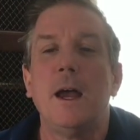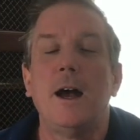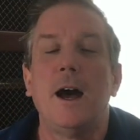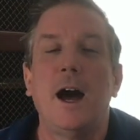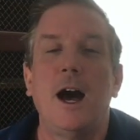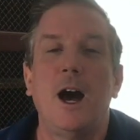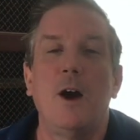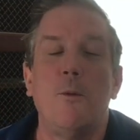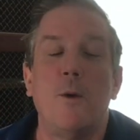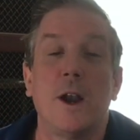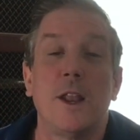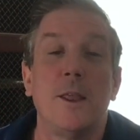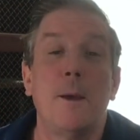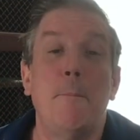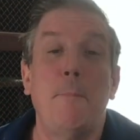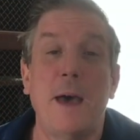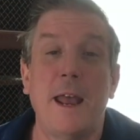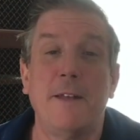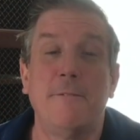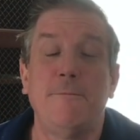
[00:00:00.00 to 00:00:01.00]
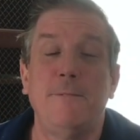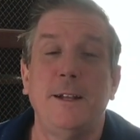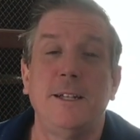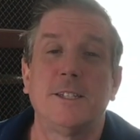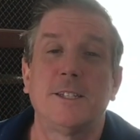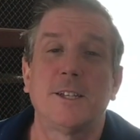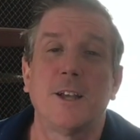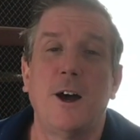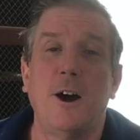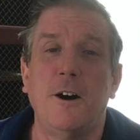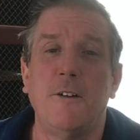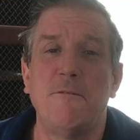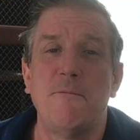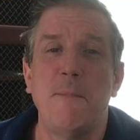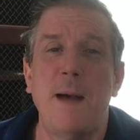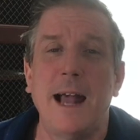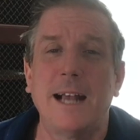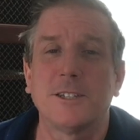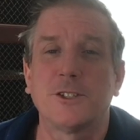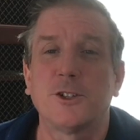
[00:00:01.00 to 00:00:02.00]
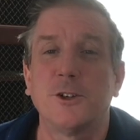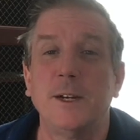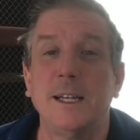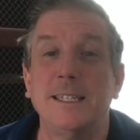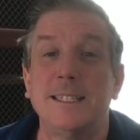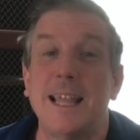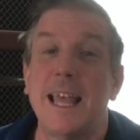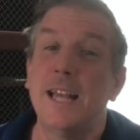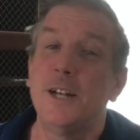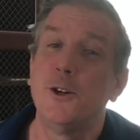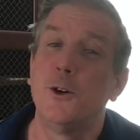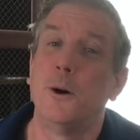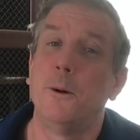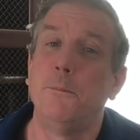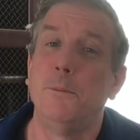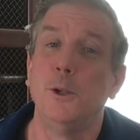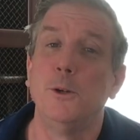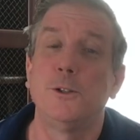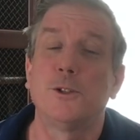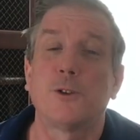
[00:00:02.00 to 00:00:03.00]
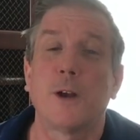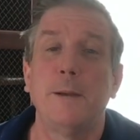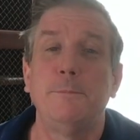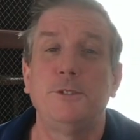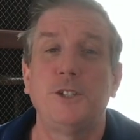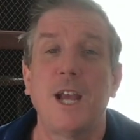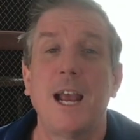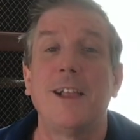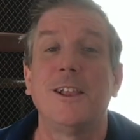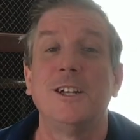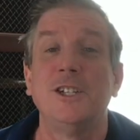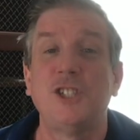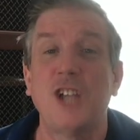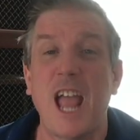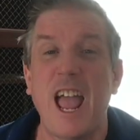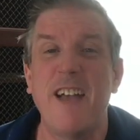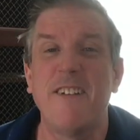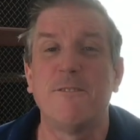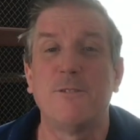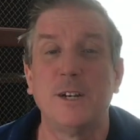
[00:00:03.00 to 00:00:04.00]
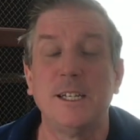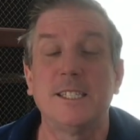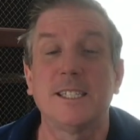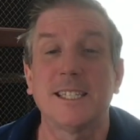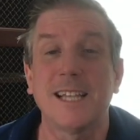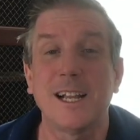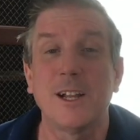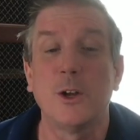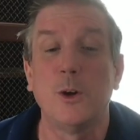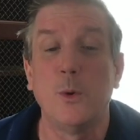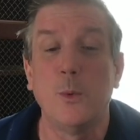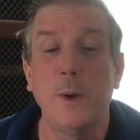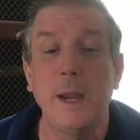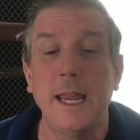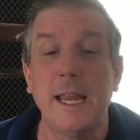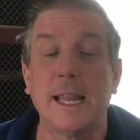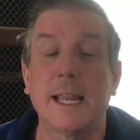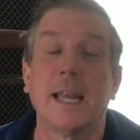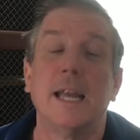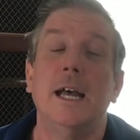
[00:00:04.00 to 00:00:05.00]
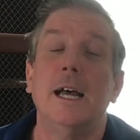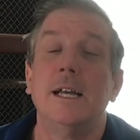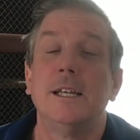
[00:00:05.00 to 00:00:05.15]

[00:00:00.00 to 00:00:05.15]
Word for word: Uh, one of the benefits of Mastery is they do a blue stripe challenge every single week.